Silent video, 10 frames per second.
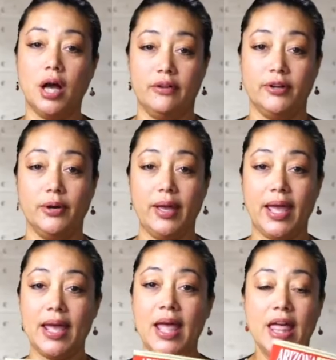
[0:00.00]
our cover,
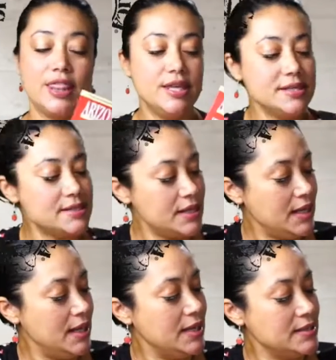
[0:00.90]
okay? This
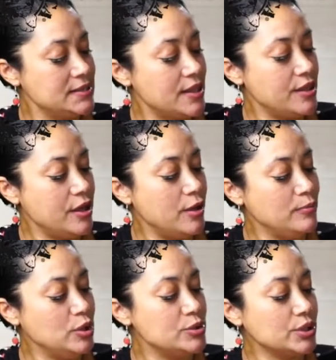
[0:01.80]
is the
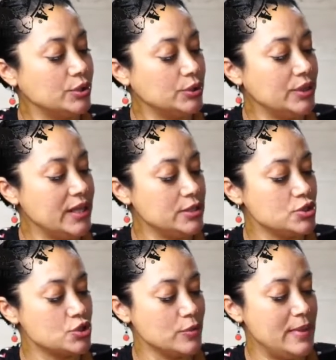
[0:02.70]
Musical
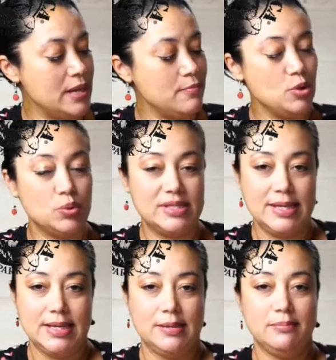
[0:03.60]
Instrument
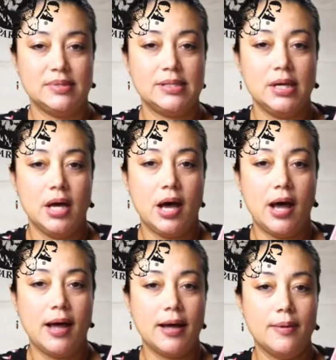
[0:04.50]
Museum's
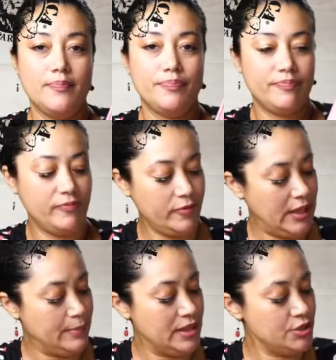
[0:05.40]

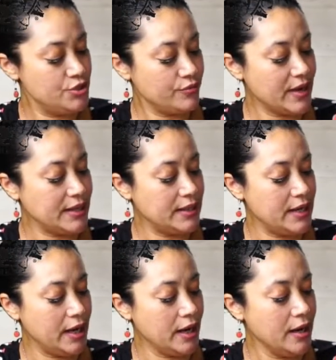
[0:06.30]
image right
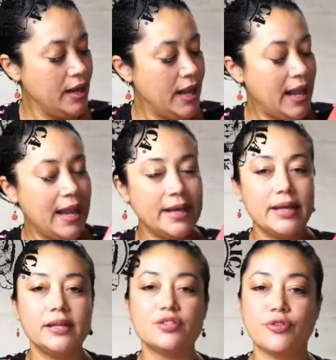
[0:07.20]
there, and
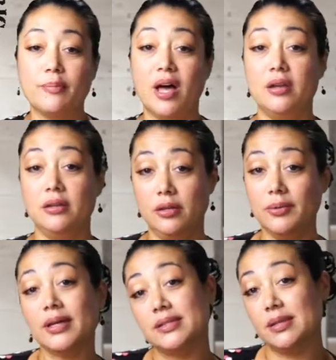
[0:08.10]
it is from a
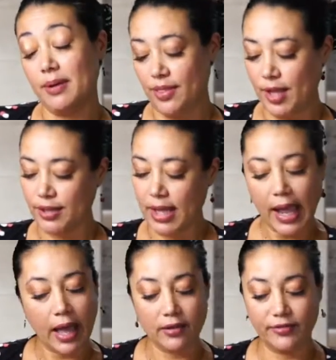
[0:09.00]
new exhibit that
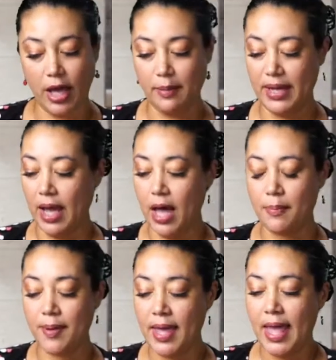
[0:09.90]
they have coming
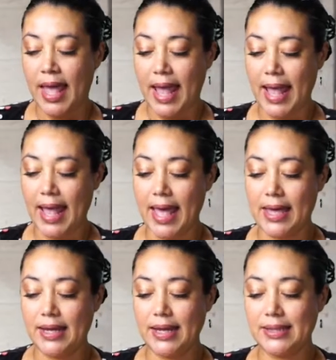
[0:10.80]
up.
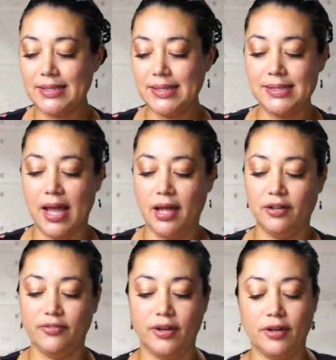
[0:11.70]
And this is
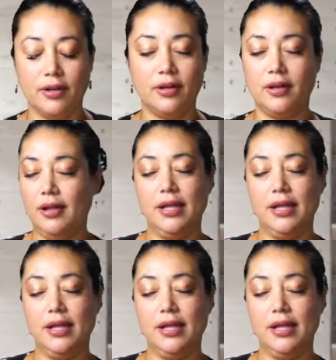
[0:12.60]
kind of I